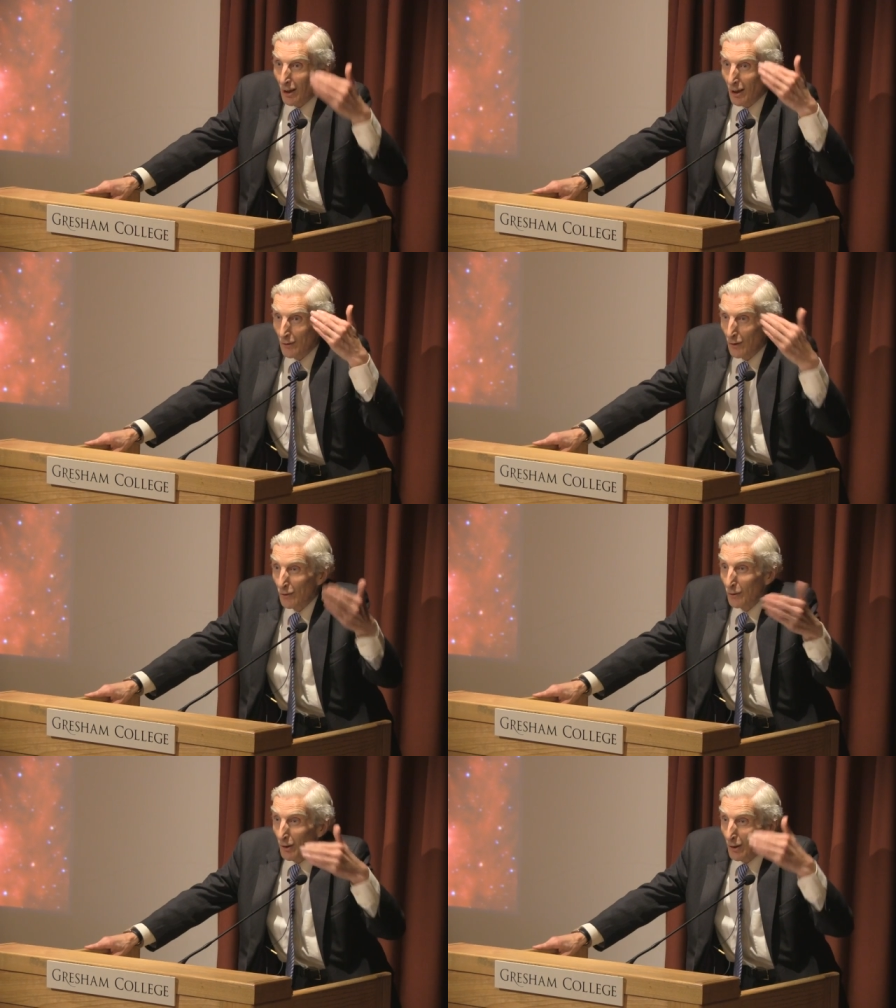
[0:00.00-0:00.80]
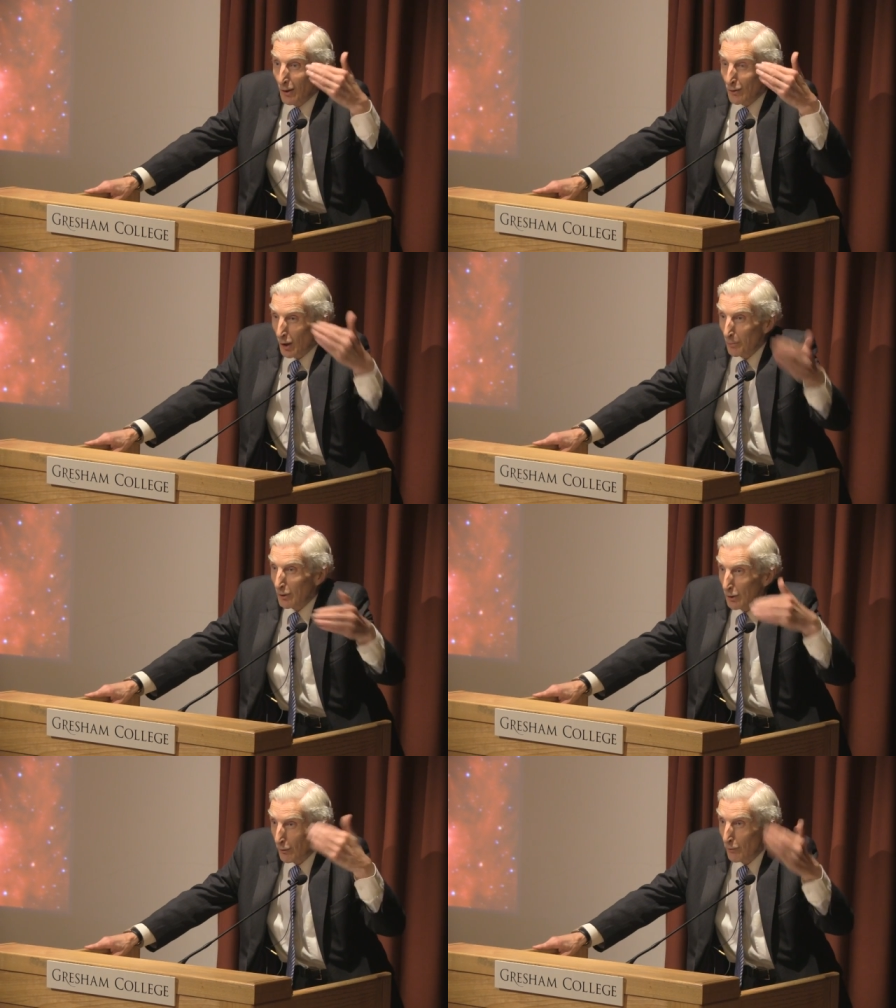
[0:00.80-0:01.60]
uh, this
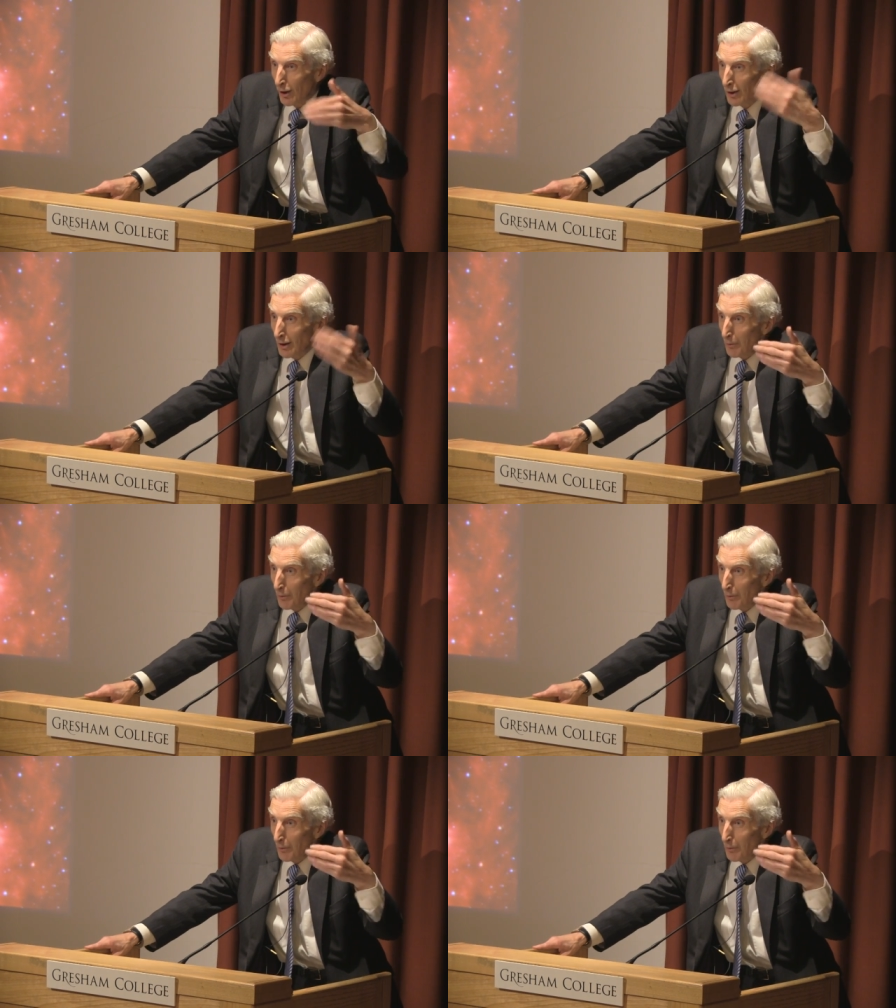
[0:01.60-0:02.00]
subject of uh,